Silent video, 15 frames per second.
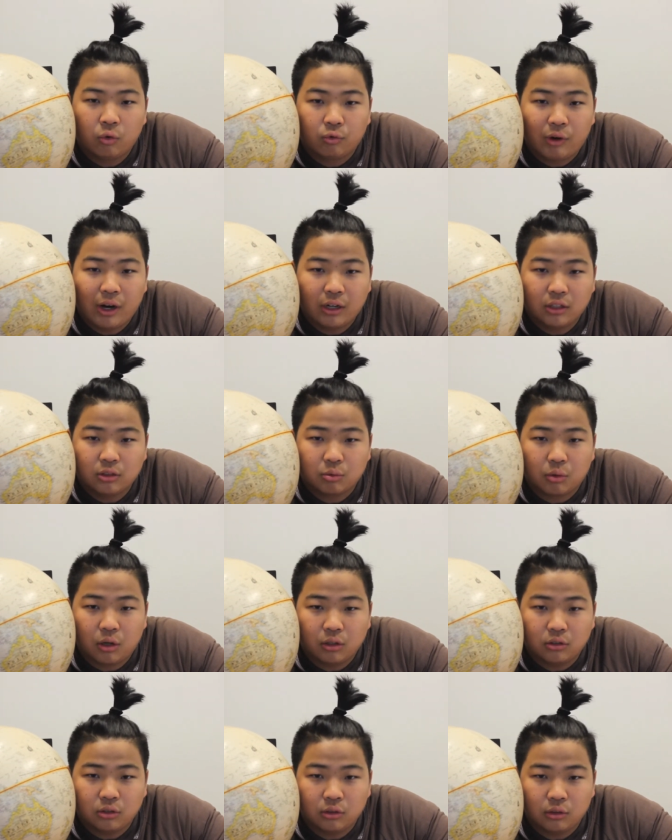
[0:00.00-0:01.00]
Writers were
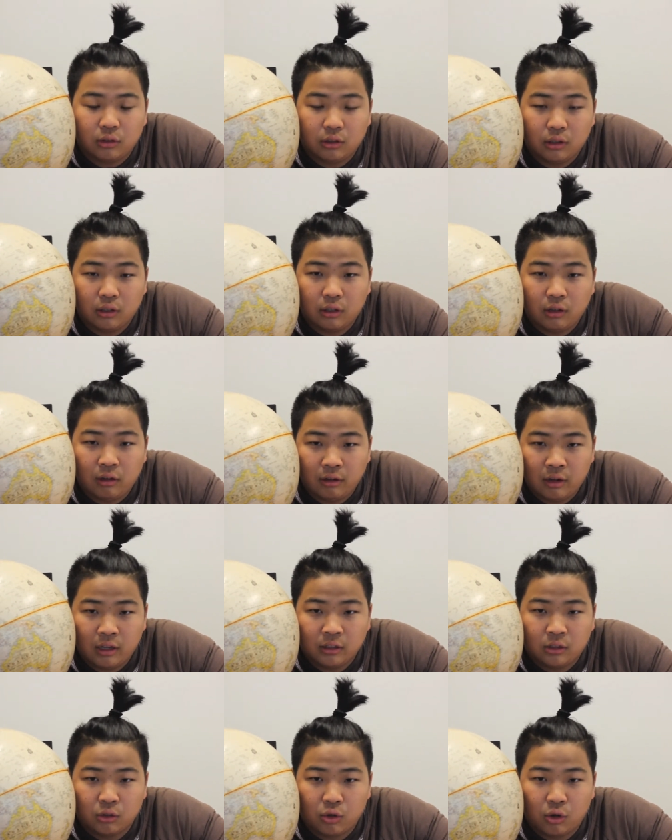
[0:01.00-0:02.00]
also an
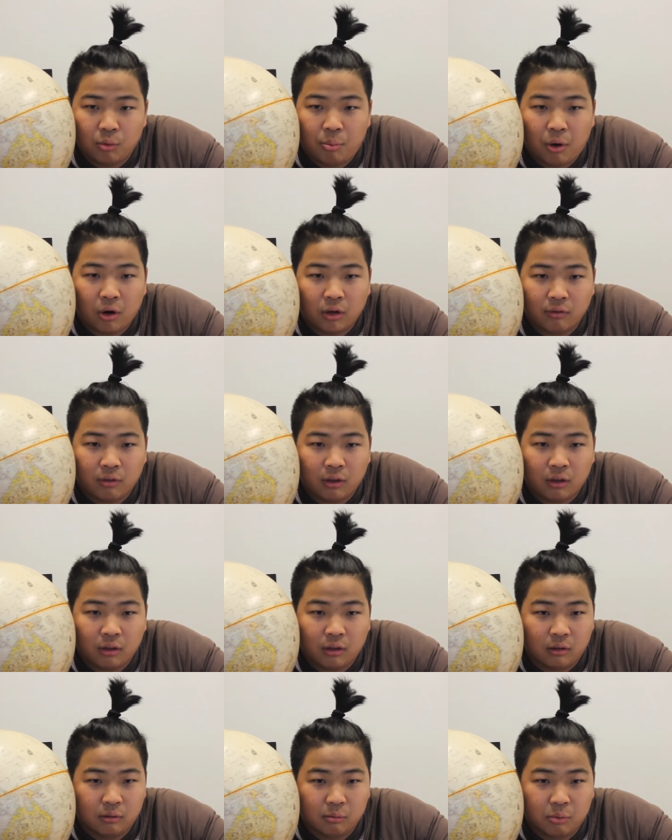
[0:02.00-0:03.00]
integral part of
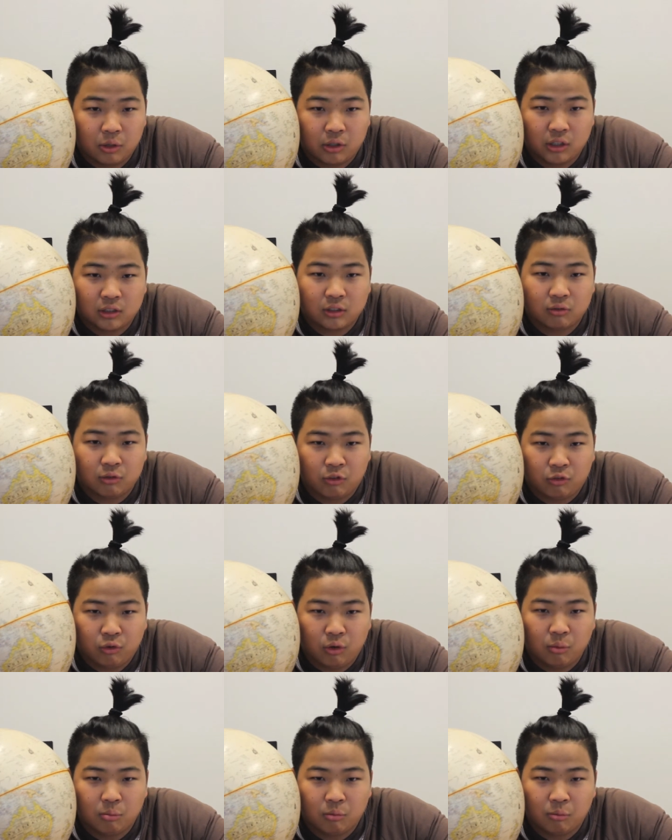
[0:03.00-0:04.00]
the progressive
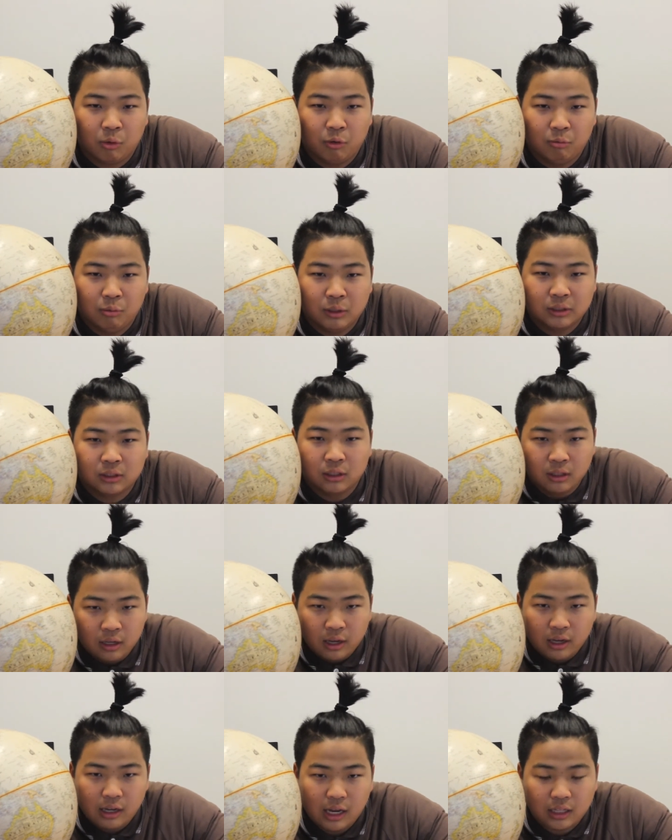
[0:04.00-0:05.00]
reform movements,
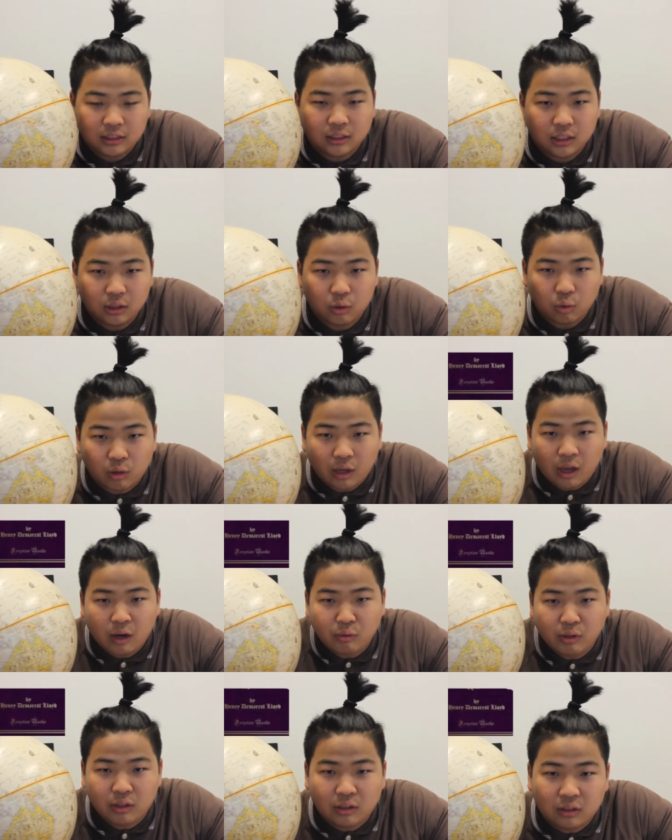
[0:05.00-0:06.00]
as seen through the
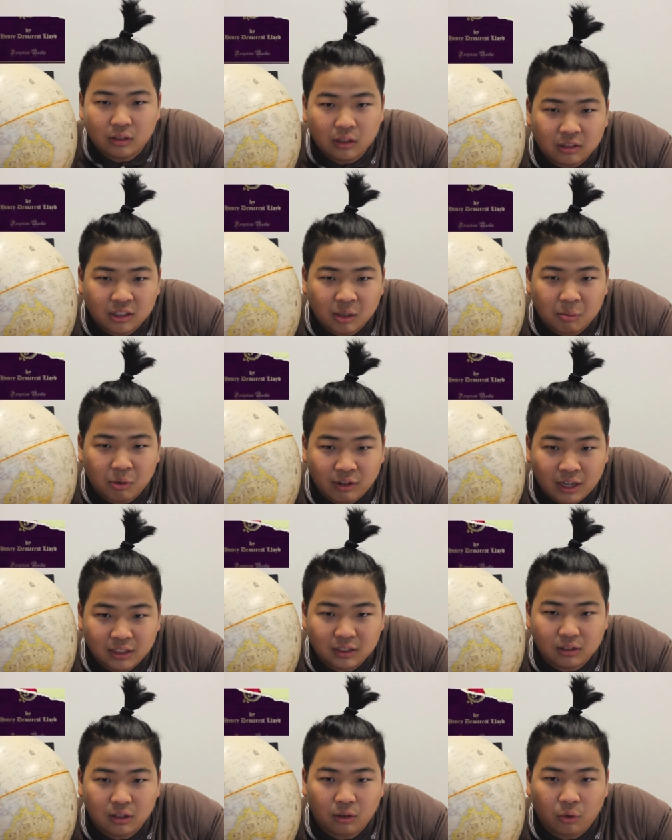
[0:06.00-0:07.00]
Henry
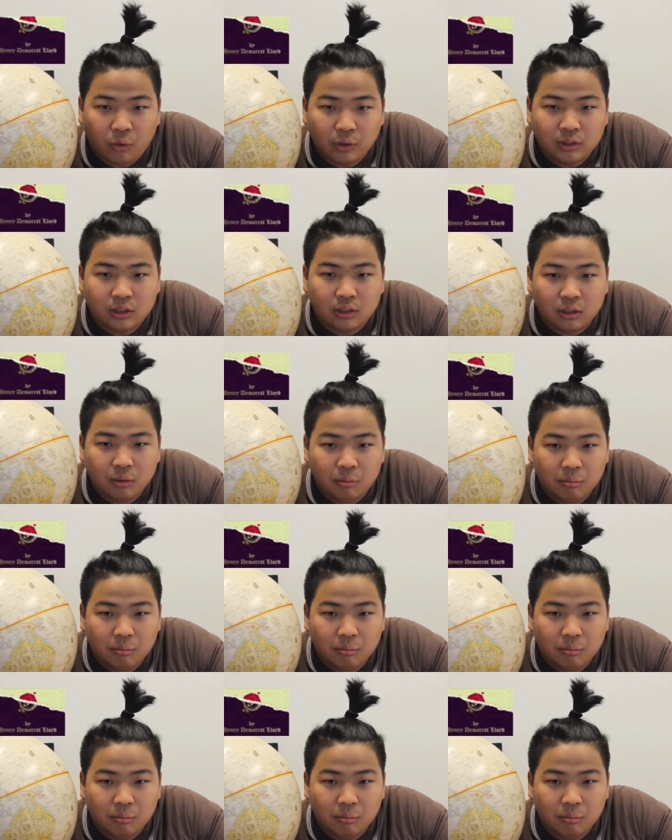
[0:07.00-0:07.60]
Demarest Lloyd's